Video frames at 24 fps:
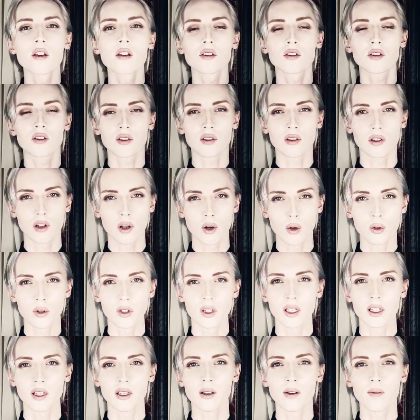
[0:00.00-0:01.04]

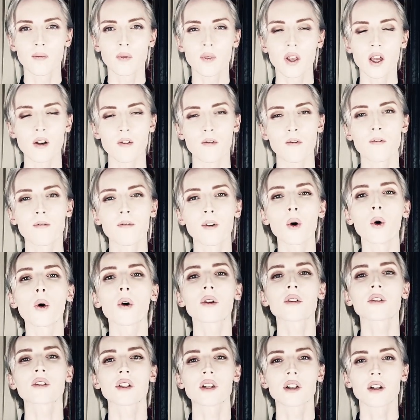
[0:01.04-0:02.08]
slowly and
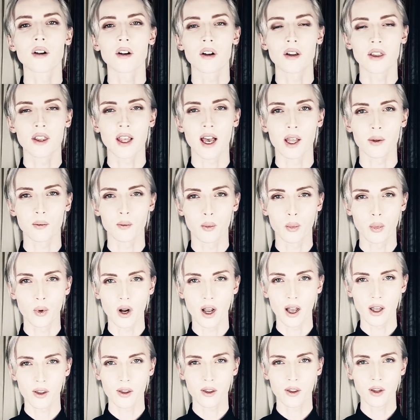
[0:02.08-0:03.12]
focusing on that
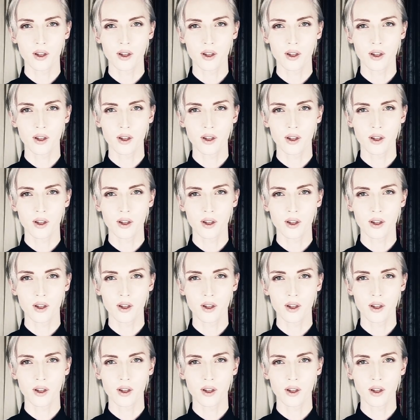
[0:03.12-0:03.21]
breath.